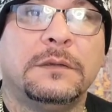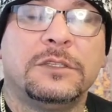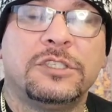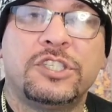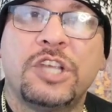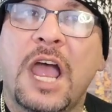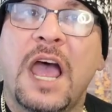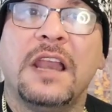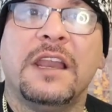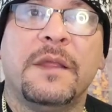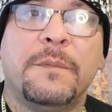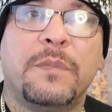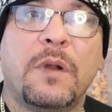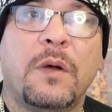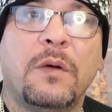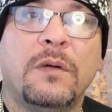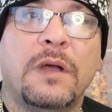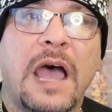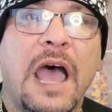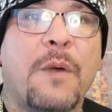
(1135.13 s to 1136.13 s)
Charlie,
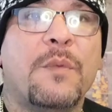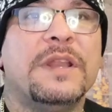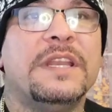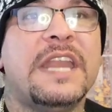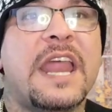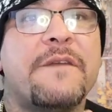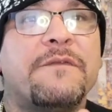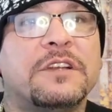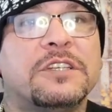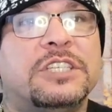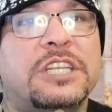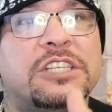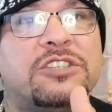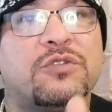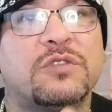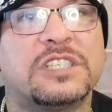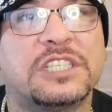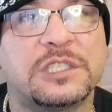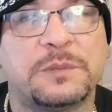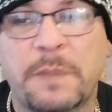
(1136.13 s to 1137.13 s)
bro, I would never
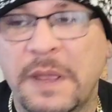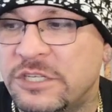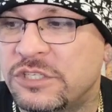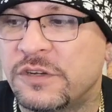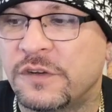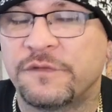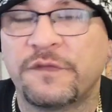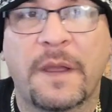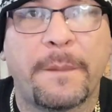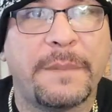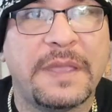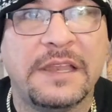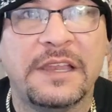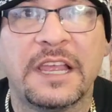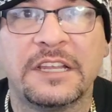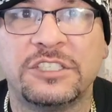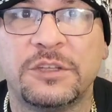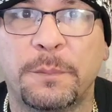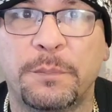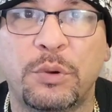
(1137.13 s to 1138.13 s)
disrespect your
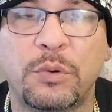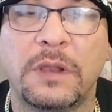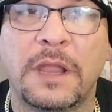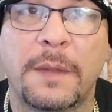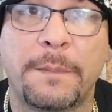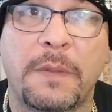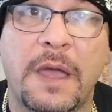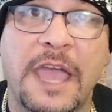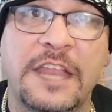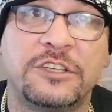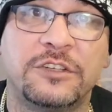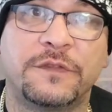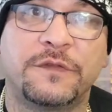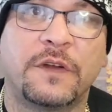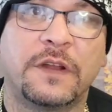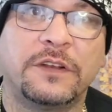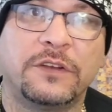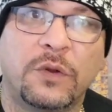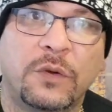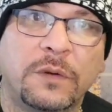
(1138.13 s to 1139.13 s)
familia to pull up at your
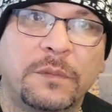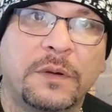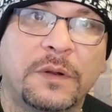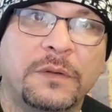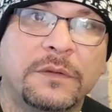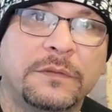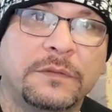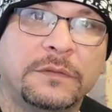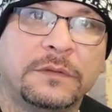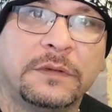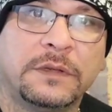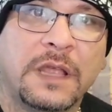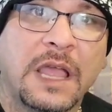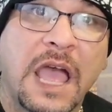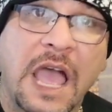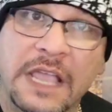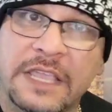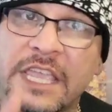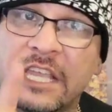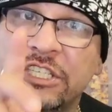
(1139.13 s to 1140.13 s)
front door, bro.
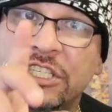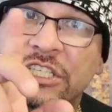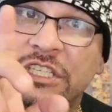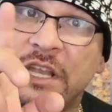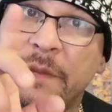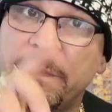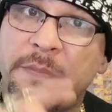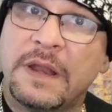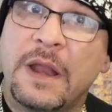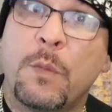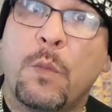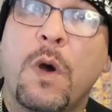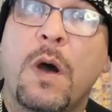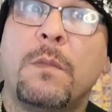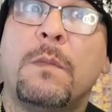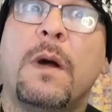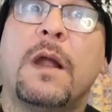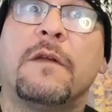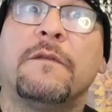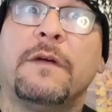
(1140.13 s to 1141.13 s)
I catch you slipping at
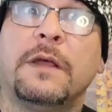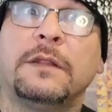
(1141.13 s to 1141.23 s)
Walmart,